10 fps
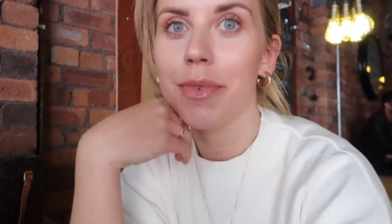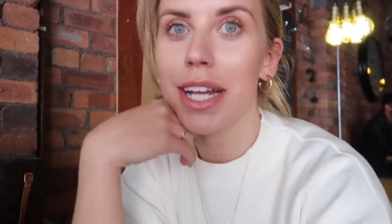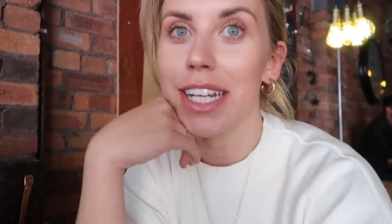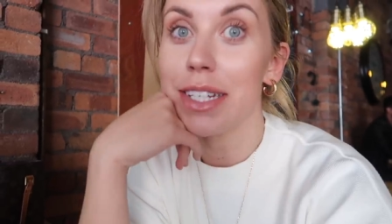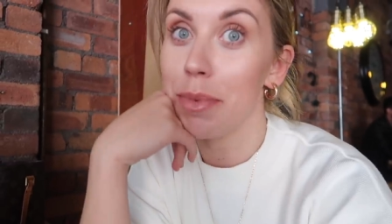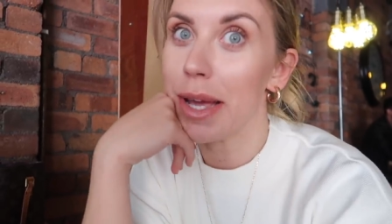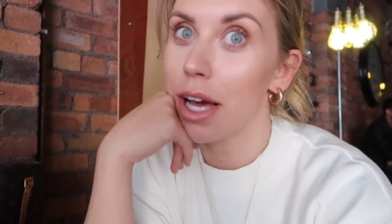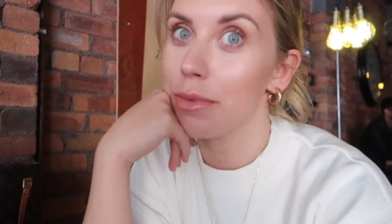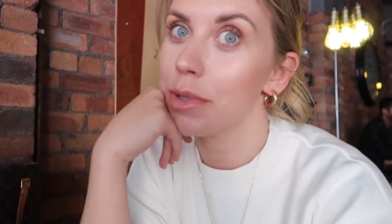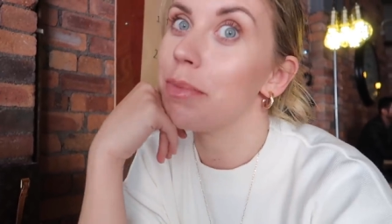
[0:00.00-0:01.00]
And I did pick
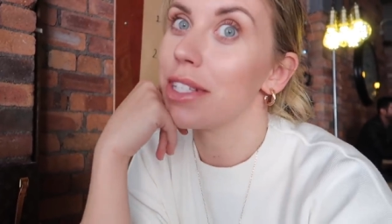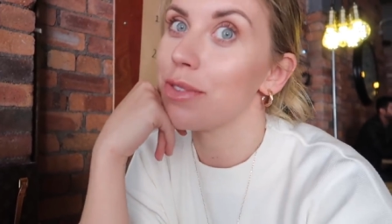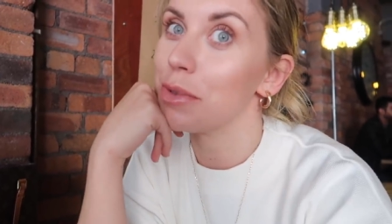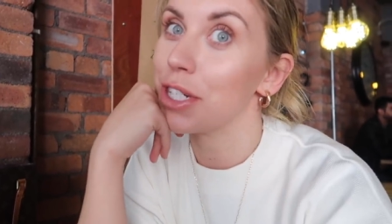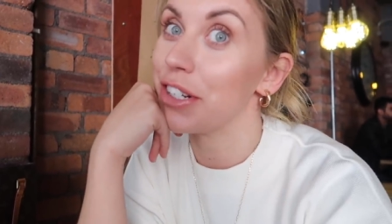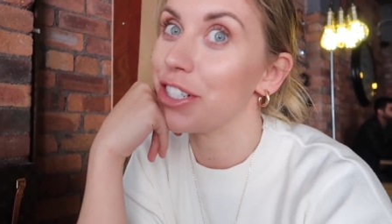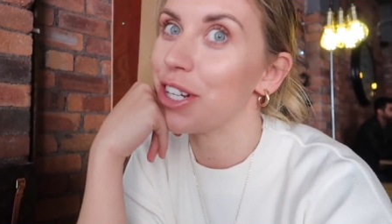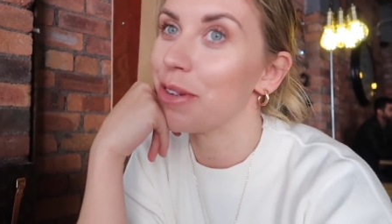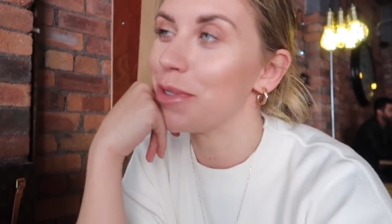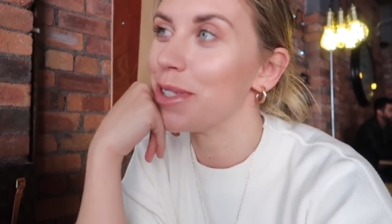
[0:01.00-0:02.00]
up some bits from Cherish
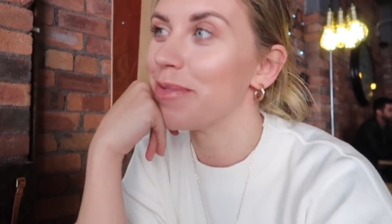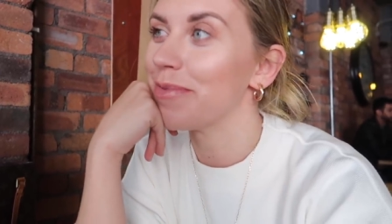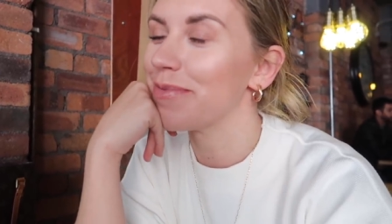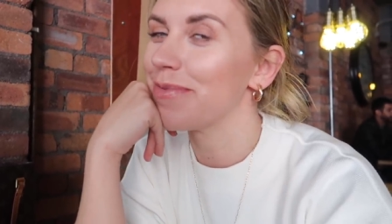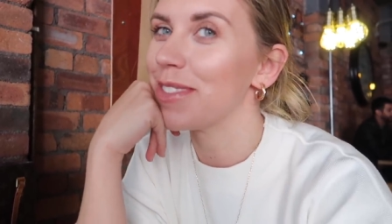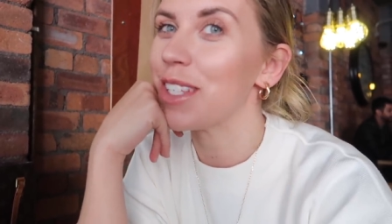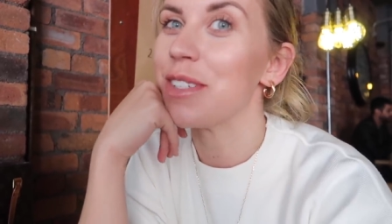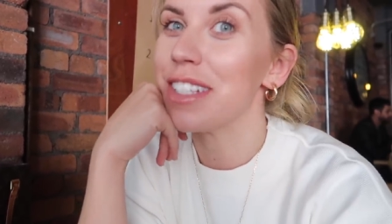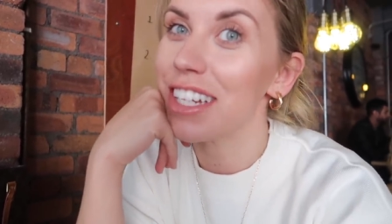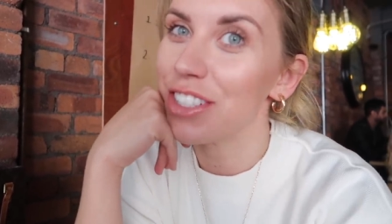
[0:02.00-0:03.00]
Shop,
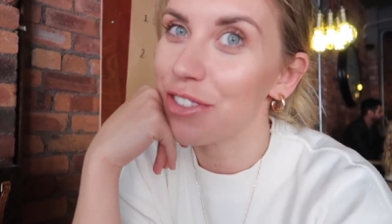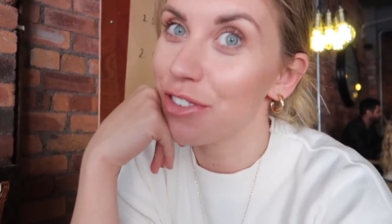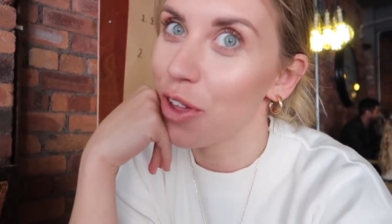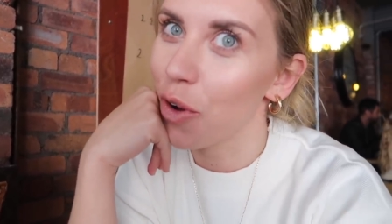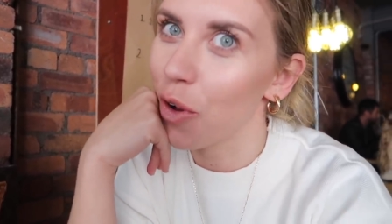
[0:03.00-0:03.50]
so stay tuned for the